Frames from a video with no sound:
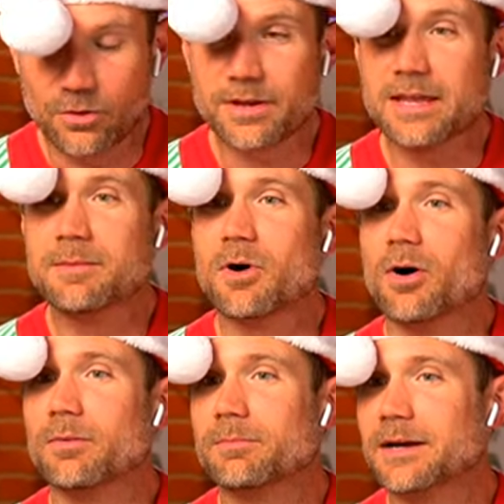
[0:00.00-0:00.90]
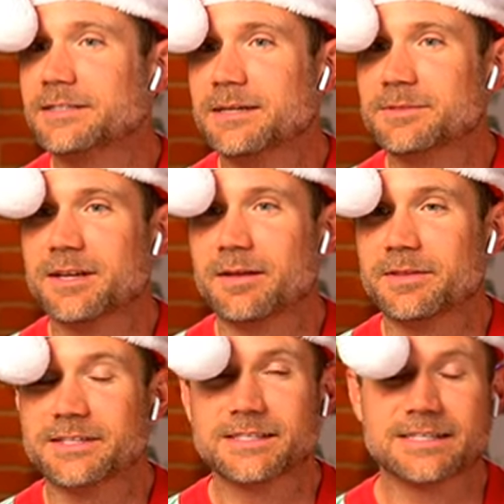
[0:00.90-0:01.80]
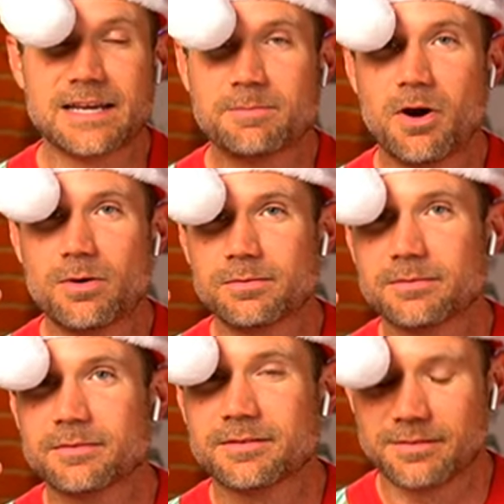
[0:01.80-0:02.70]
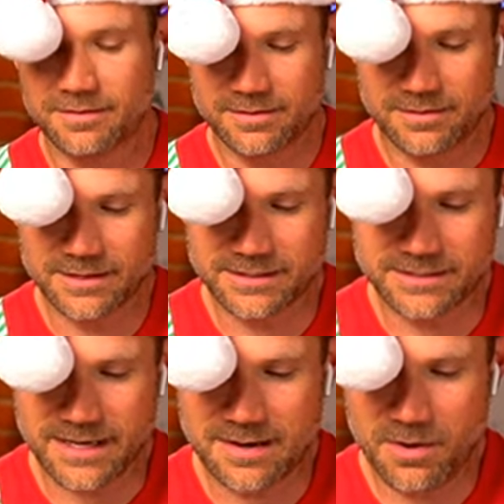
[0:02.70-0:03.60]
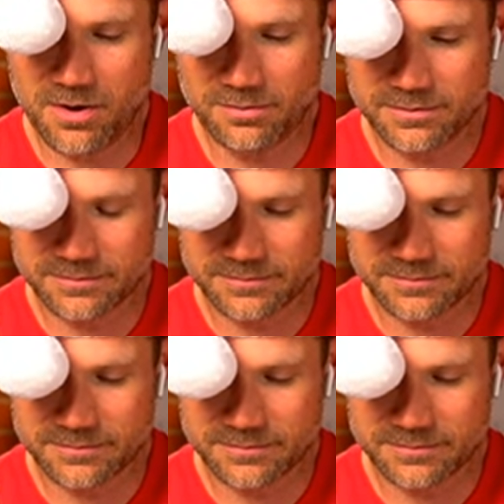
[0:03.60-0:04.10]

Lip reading: look emo. My team's telling me this is emo. This is emo?